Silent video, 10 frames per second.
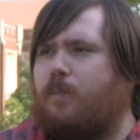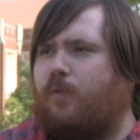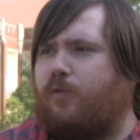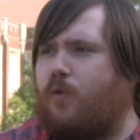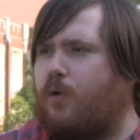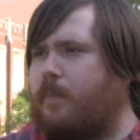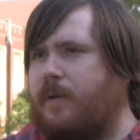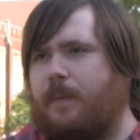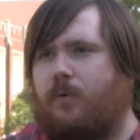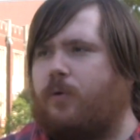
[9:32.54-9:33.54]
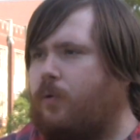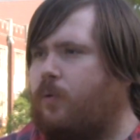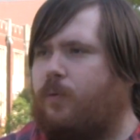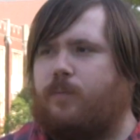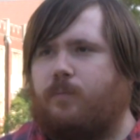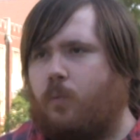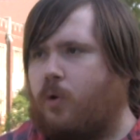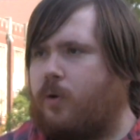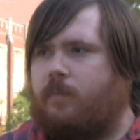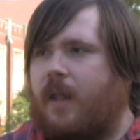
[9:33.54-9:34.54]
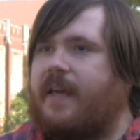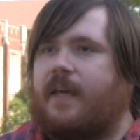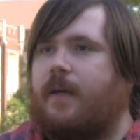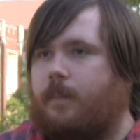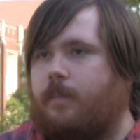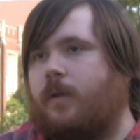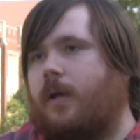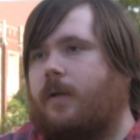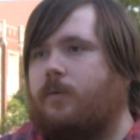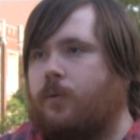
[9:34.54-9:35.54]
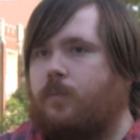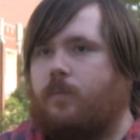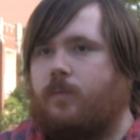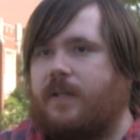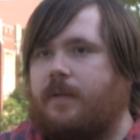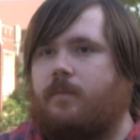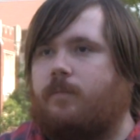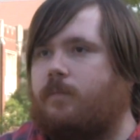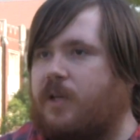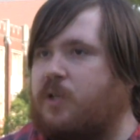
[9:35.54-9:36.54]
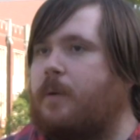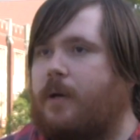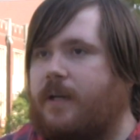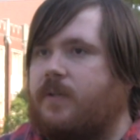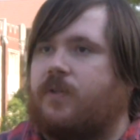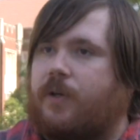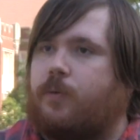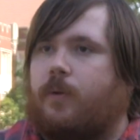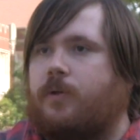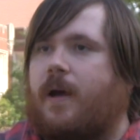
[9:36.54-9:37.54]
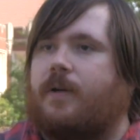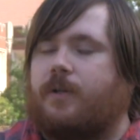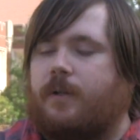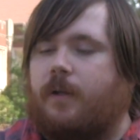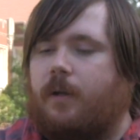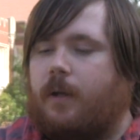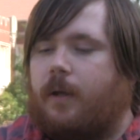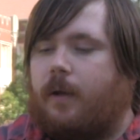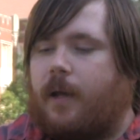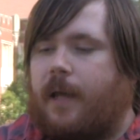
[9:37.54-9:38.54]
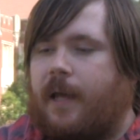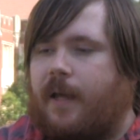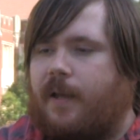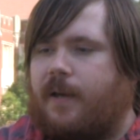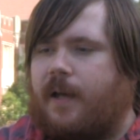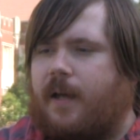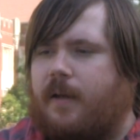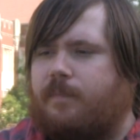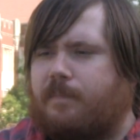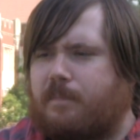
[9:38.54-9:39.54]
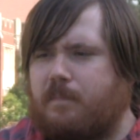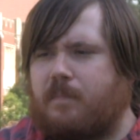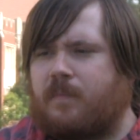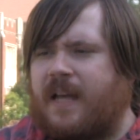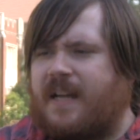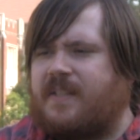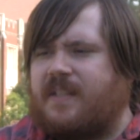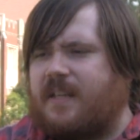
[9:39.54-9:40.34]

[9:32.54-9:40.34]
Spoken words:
for people who were like him, who didn't experience sexual attraction. And that's